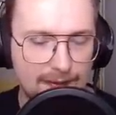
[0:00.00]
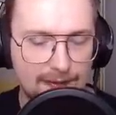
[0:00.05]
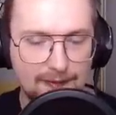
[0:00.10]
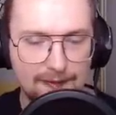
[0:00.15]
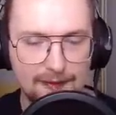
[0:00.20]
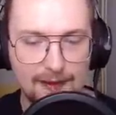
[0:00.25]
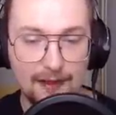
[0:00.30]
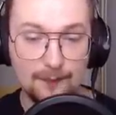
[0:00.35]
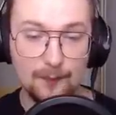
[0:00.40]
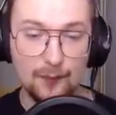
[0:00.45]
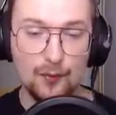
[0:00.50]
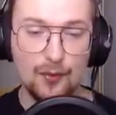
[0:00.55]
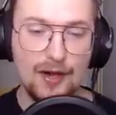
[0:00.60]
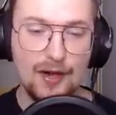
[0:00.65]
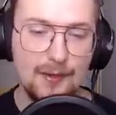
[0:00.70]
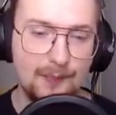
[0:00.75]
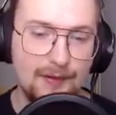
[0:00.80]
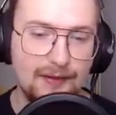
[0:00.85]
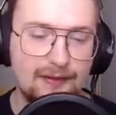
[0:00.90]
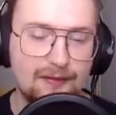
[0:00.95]
Uh, and more
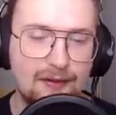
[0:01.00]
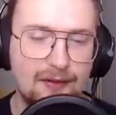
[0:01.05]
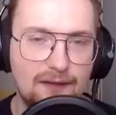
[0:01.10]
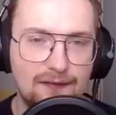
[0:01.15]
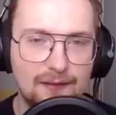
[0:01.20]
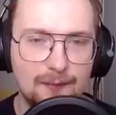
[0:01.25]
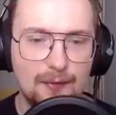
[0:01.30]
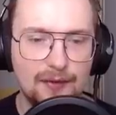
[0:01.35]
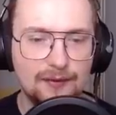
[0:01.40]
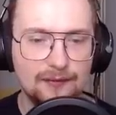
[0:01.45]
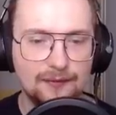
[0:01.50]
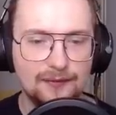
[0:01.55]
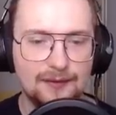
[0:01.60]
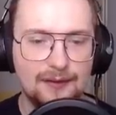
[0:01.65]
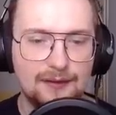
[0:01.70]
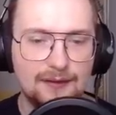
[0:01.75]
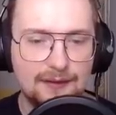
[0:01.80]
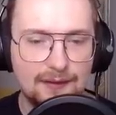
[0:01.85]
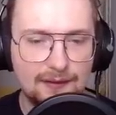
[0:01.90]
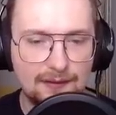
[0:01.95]
epic crafting metals. so
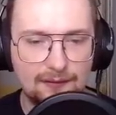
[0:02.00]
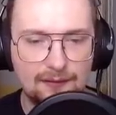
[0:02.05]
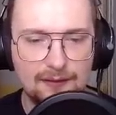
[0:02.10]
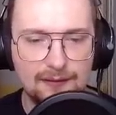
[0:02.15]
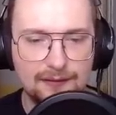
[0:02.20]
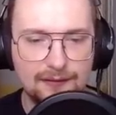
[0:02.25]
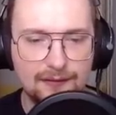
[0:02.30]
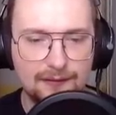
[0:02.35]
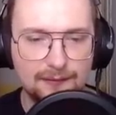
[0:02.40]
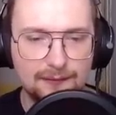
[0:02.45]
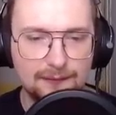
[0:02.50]
that's kind of crazy.